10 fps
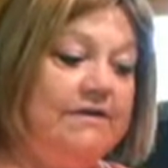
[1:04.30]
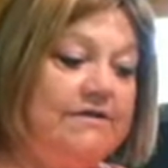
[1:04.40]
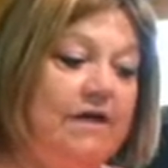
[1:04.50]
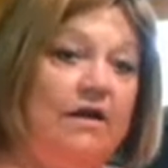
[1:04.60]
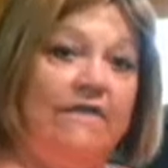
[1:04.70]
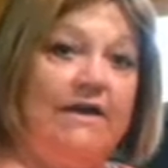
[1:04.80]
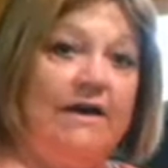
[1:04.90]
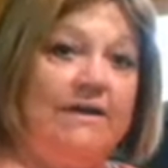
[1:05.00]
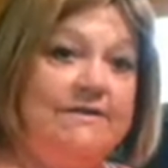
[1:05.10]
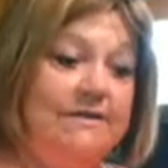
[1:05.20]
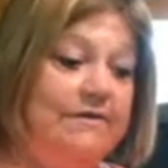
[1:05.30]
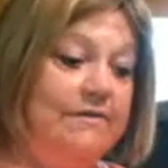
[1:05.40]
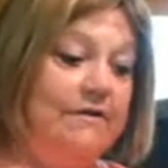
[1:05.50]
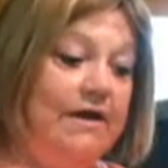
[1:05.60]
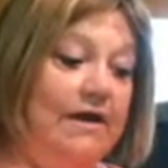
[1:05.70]
solidifies
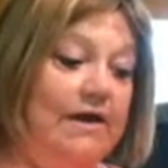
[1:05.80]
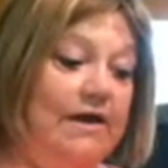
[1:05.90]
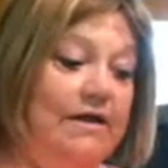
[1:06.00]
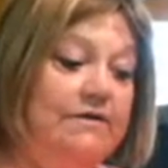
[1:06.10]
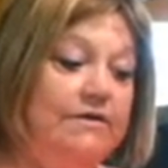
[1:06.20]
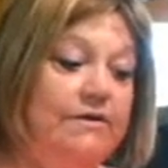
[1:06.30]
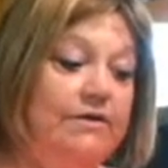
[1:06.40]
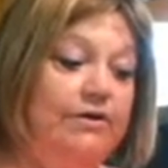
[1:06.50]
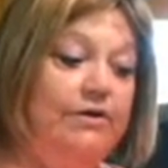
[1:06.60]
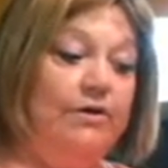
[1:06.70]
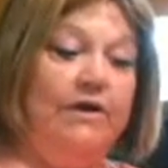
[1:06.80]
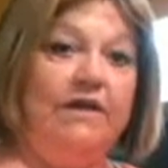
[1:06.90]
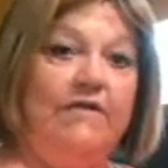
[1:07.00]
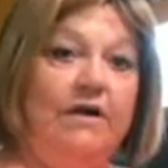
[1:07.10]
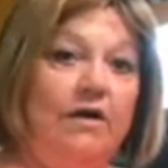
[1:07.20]
and you don't have
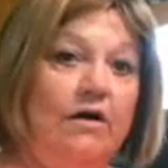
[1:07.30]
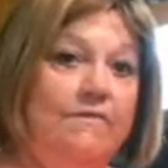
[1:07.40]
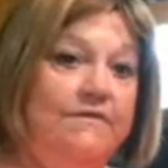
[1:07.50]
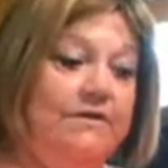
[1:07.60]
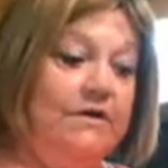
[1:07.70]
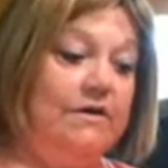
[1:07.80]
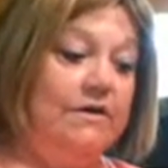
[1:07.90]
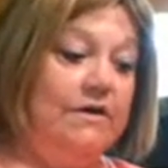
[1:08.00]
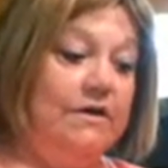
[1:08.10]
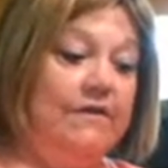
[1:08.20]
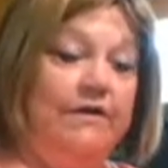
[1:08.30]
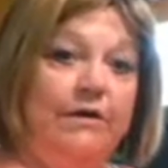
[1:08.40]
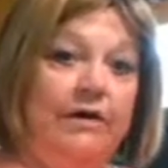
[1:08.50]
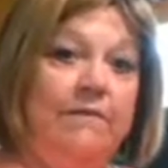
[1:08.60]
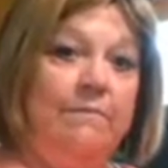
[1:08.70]
any carbs in the
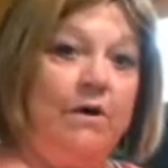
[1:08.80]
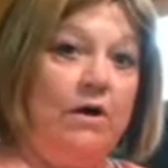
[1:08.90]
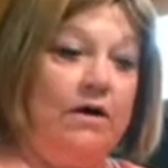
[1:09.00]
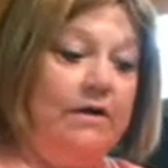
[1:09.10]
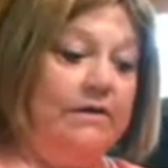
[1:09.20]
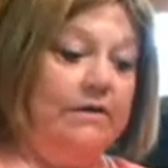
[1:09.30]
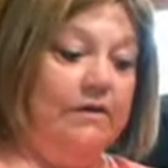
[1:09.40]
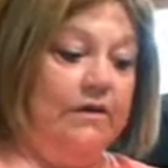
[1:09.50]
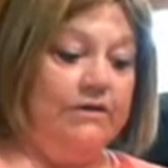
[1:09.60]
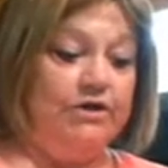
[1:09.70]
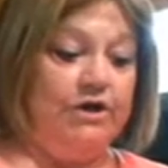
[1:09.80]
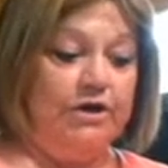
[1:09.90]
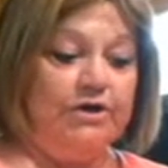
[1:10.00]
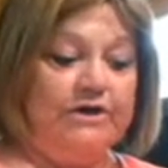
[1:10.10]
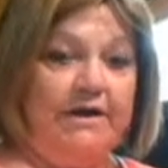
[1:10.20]
cream part. All the
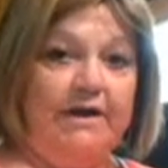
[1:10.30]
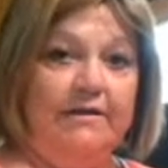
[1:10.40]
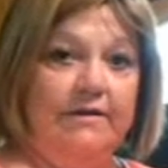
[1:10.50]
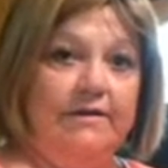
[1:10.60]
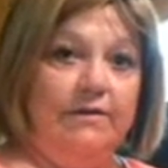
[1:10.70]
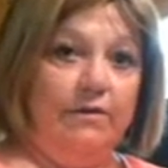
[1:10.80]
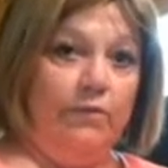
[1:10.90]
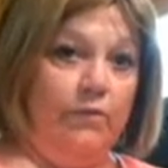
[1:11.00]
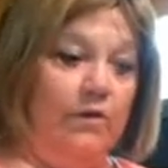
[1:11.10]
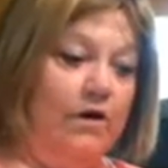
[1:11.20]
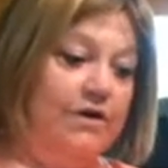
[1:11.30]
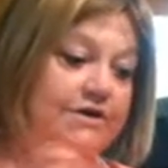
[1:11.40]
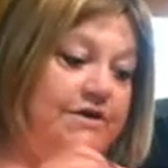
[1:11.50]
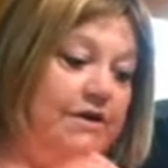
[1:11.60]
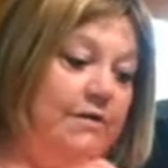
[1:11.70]
sugars stay in the water.
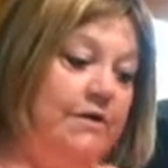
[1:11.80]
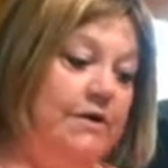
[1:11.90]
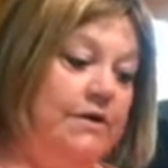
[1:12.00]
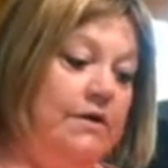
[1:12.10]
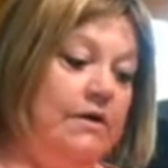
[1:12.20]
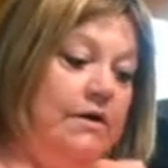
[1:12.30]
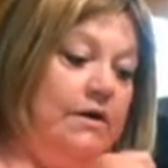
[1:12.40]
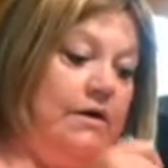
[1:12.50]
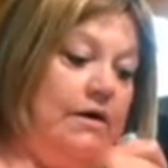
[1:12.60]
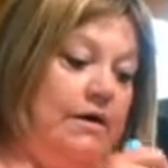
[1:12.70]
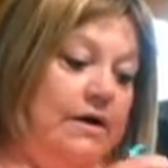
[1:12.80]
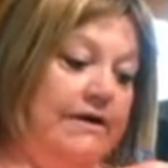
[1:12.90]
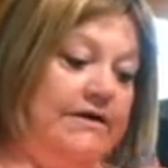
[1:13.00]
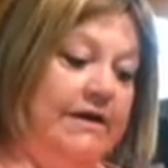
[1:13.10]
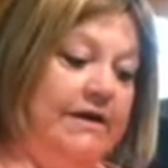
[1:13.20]
So I
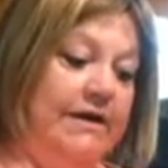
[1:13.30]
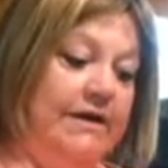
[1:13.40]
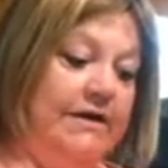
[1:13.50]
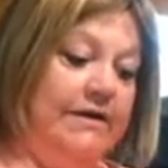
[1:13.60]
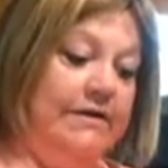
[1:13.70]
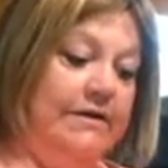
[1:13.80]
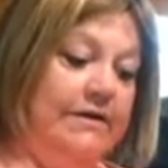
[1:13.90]
take and